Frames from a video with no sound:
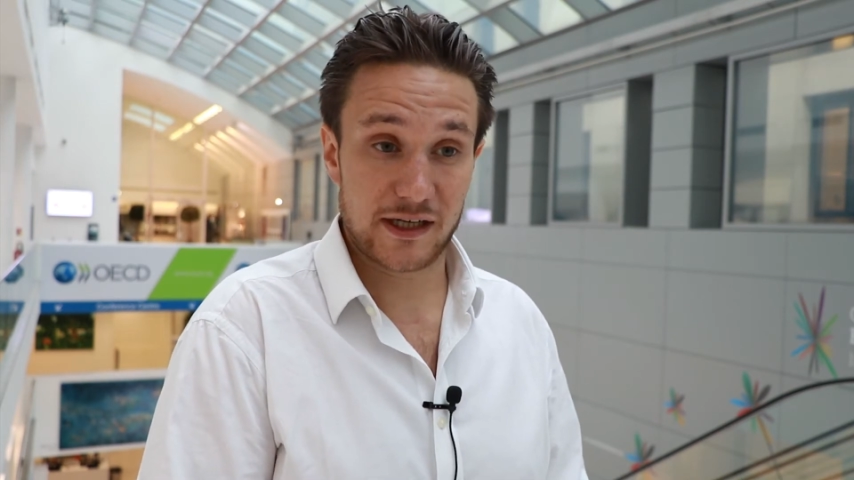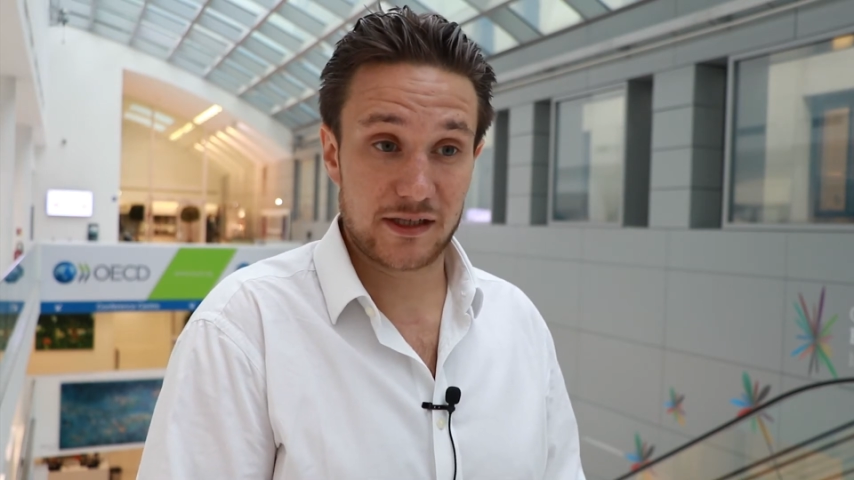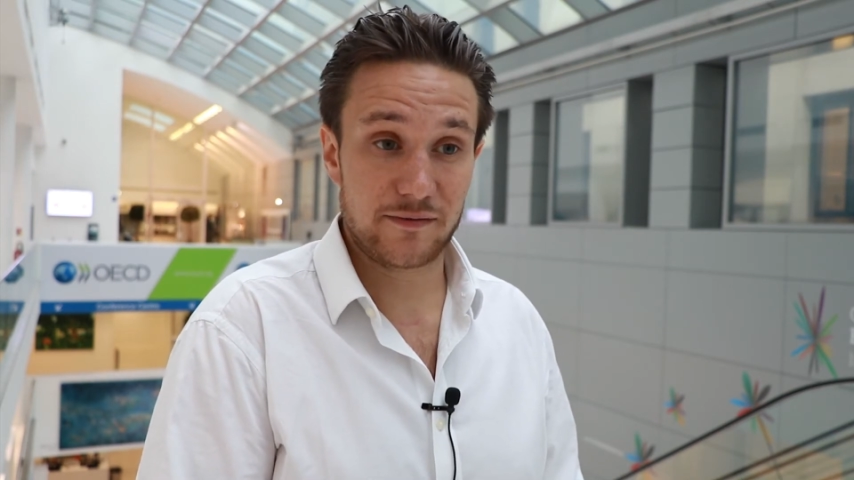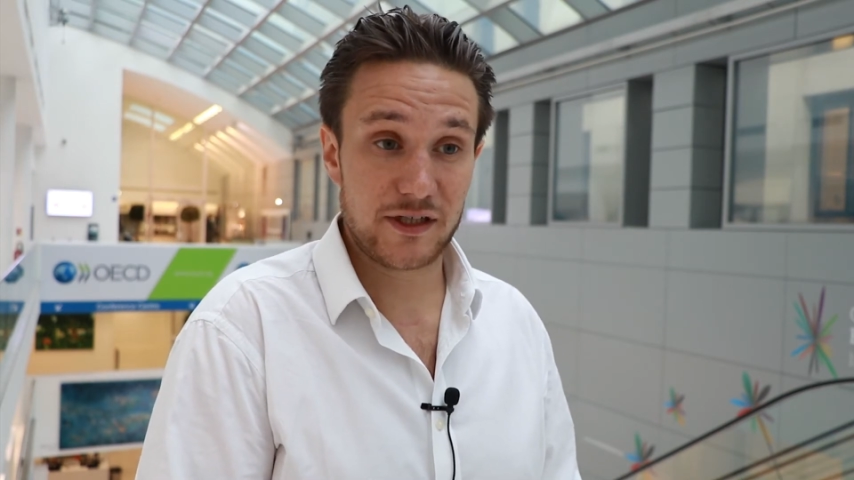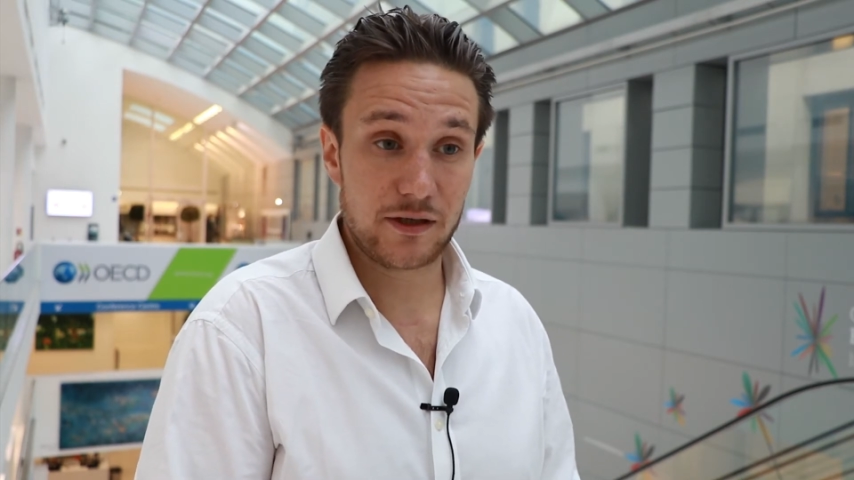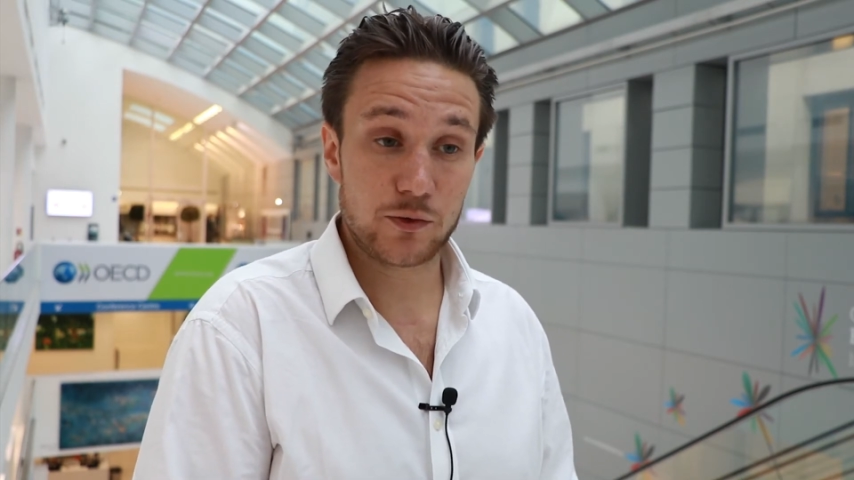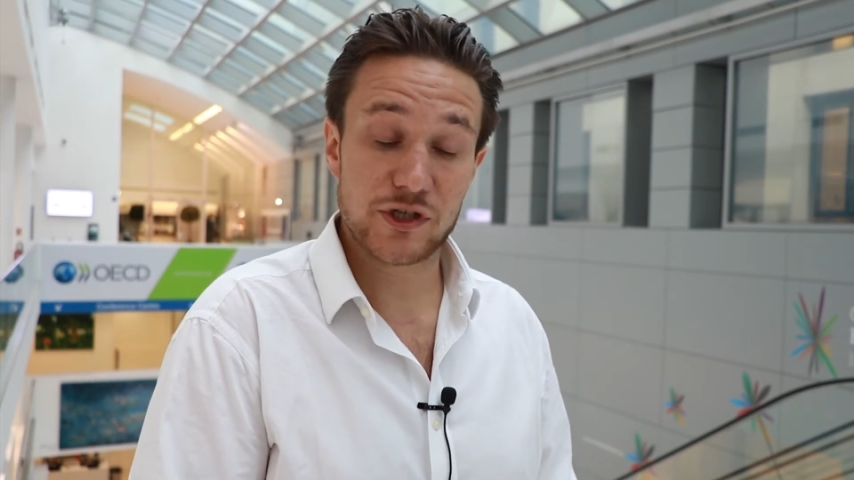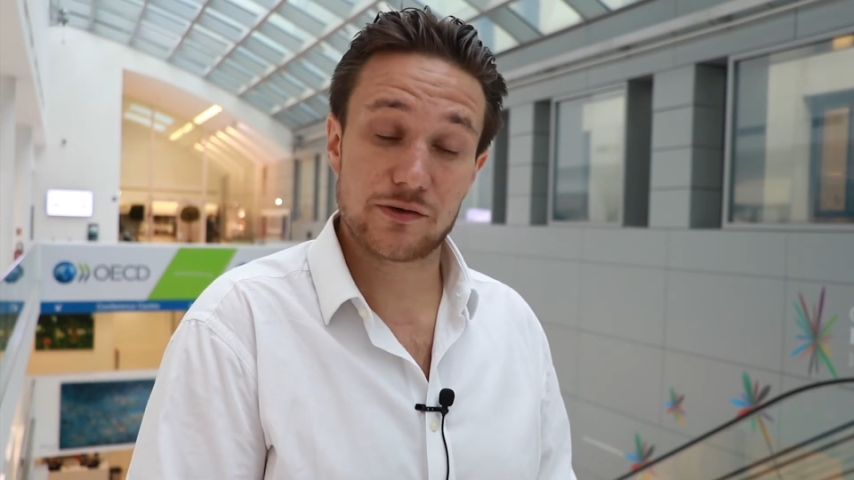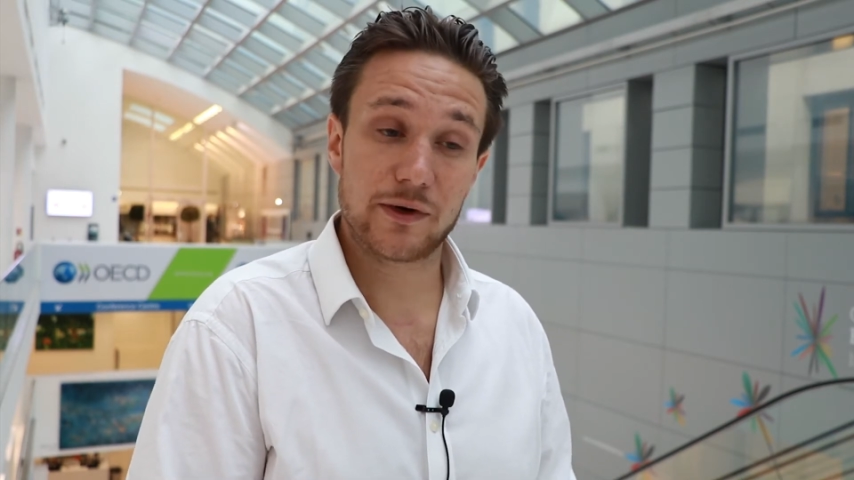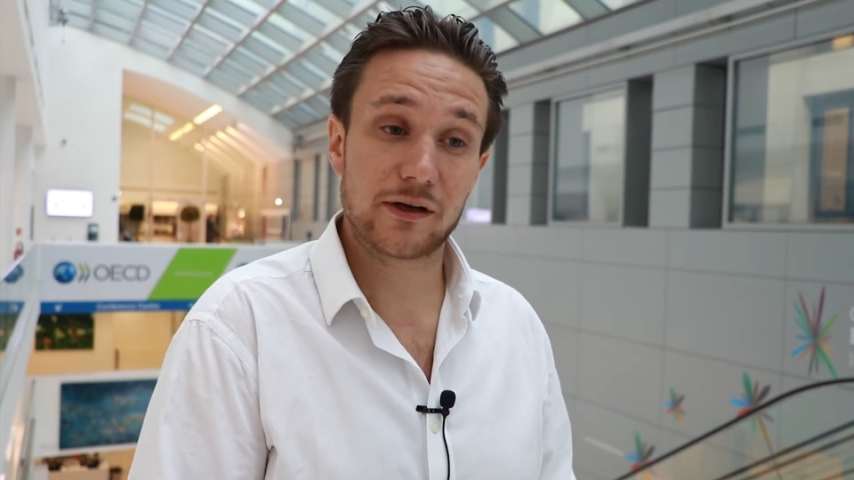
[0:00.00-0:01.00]
activity,
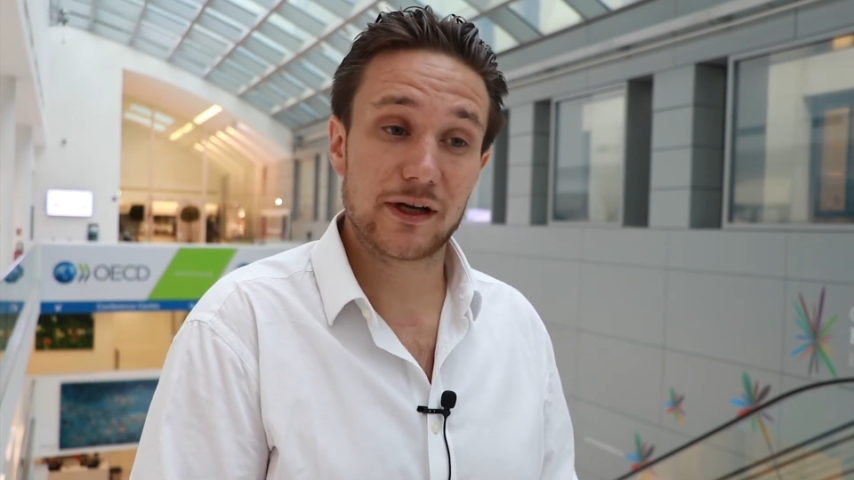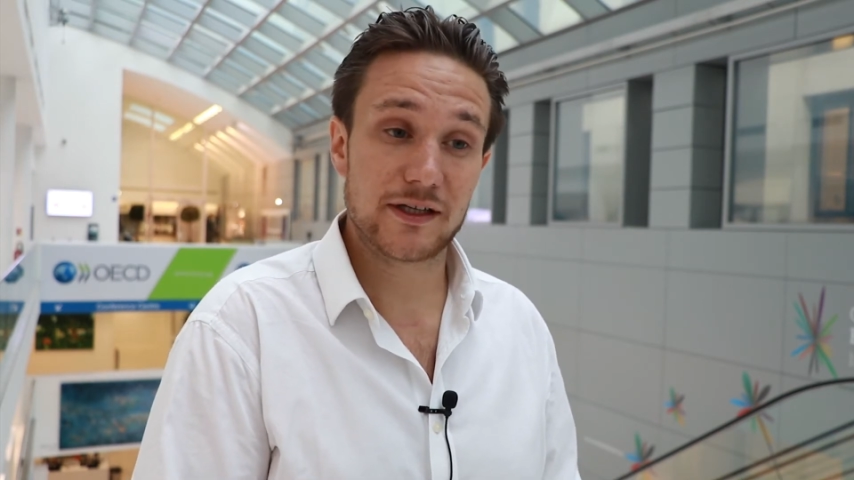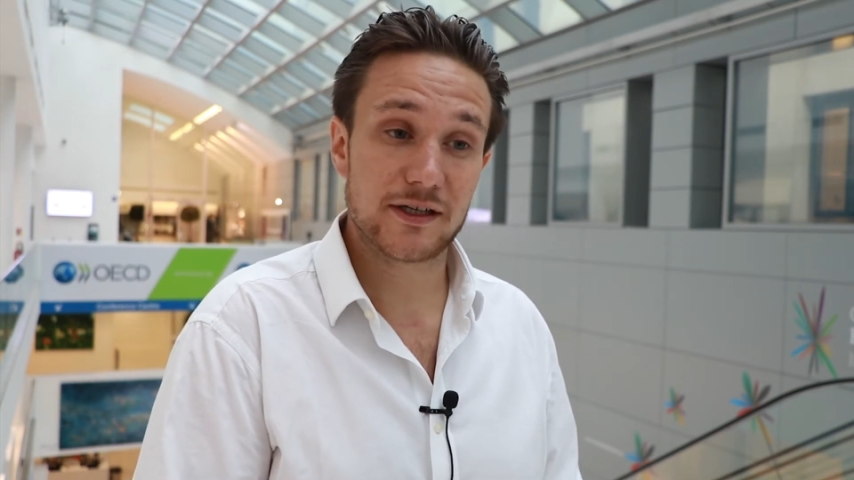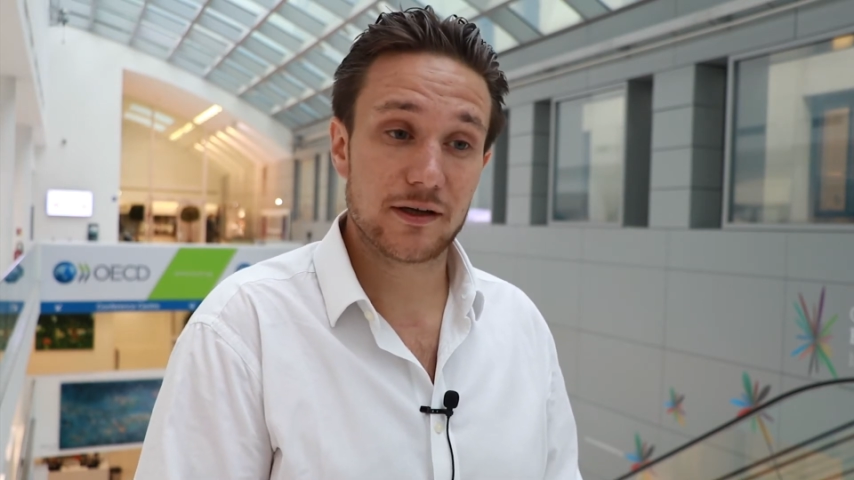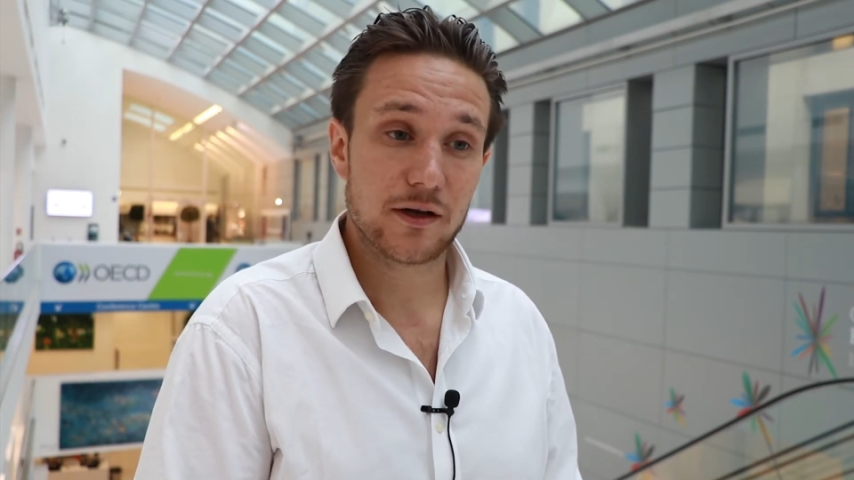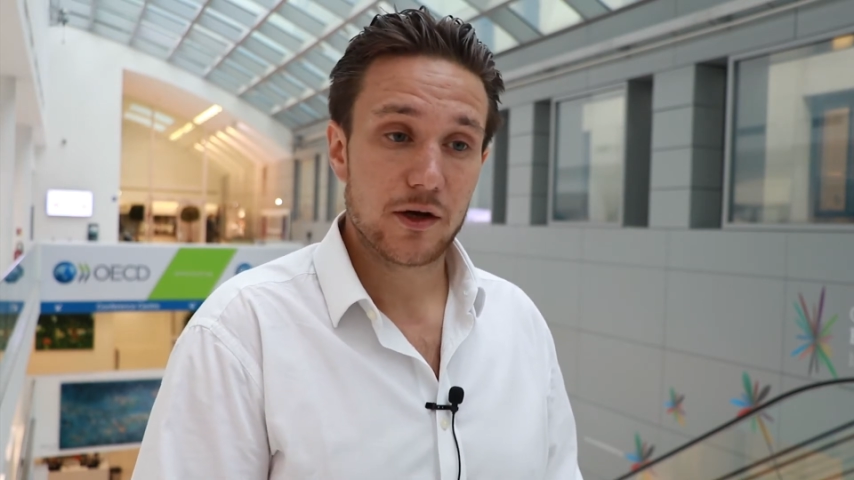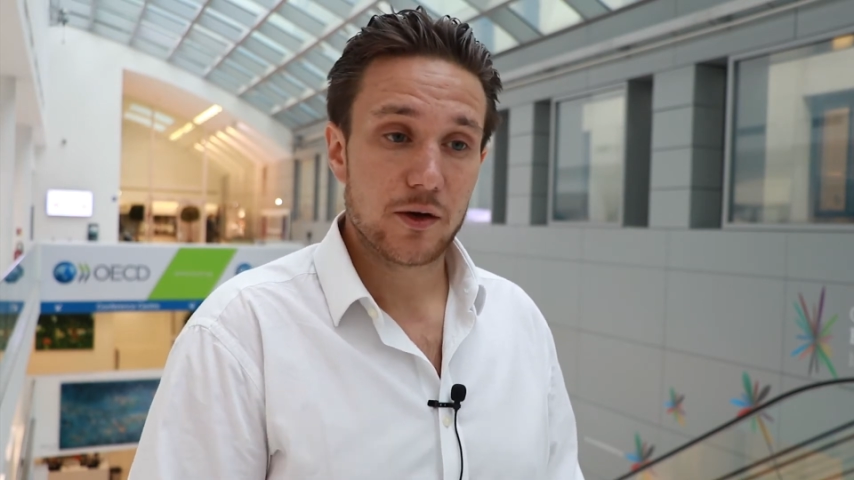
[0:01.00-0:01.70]
which is regulated,